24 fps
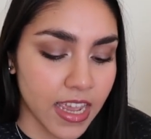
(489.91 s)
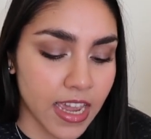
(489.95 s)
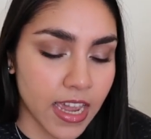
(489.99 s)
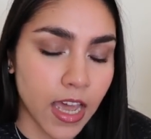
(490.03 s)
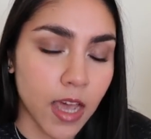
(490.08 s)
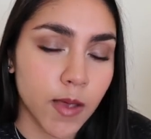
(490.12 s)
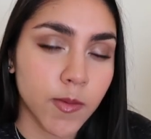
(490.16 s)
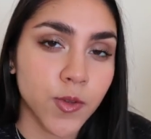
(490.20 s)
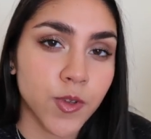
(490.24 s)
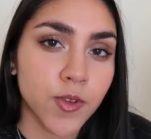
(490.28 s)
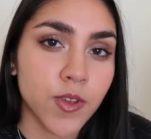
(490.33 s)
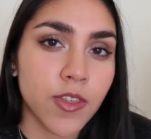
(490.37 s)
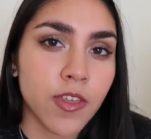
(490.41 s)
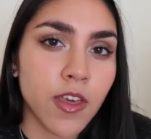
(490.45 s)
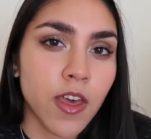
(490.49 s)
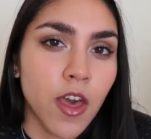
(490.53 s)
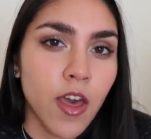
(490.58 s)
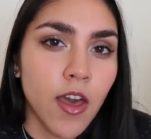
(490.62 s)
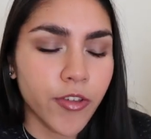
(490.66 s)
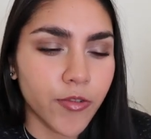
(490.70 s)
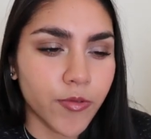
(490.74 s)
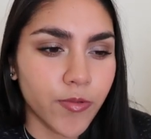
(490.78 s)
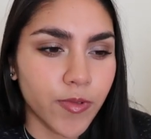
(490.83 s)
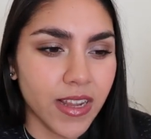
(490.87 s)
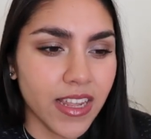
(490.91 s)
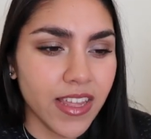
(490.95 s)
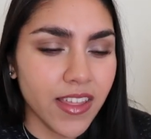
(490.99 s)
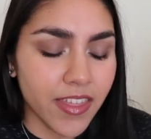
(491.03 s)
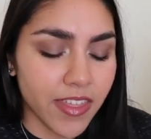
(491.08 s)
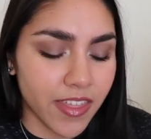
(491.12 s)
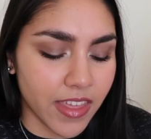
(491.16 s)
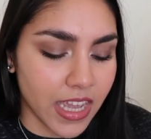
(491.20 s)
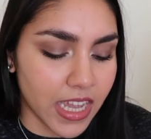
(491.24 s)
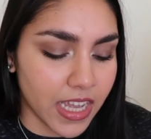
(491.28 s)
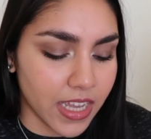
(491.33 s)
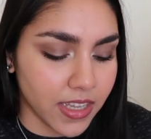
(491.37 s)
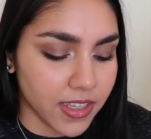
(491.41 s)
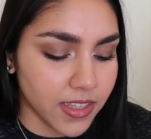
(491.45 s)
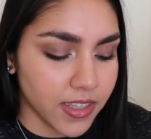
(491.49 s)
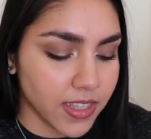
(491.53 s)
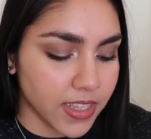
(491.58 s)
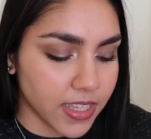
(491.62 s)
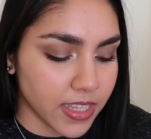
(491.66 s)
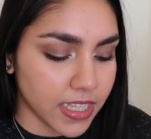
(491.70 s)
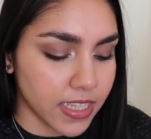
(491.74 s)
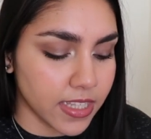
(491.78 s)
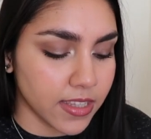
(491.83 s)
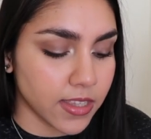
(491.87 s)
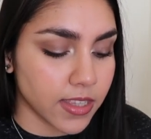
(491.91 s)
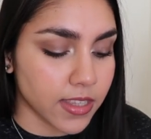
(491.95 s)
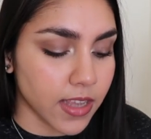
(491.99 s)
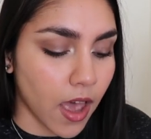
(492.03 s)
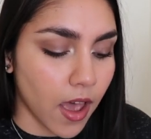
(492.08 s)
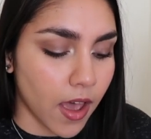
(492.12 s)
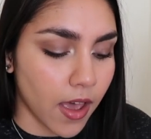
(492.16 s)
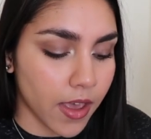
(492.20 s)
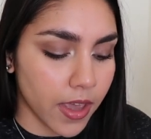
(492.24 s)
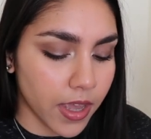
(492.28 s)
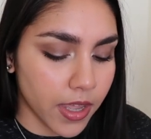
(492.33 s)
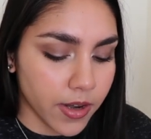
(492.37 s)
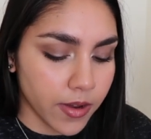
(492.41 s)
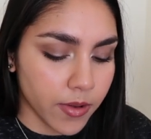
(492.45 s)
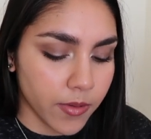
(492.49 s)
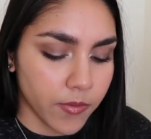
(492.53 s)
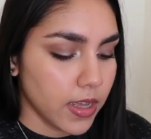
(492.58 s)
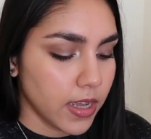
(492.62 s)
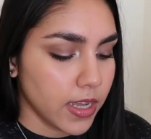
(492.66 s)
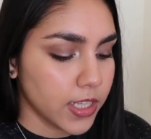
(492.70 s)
It comes with three things inside,